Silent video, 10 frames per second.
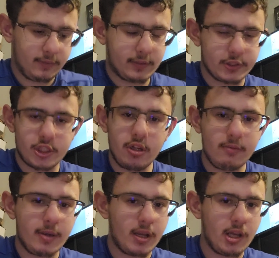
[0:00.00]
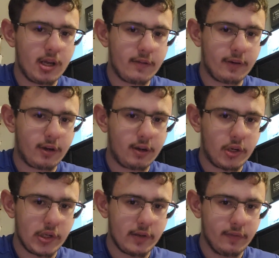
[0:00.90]
that y'all may not have
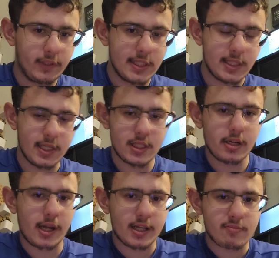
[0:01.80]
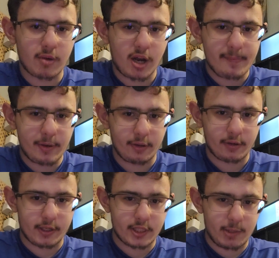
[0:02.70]
heard of because he isn't as
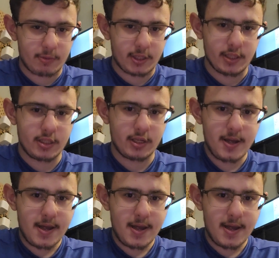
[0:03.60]
popular as he was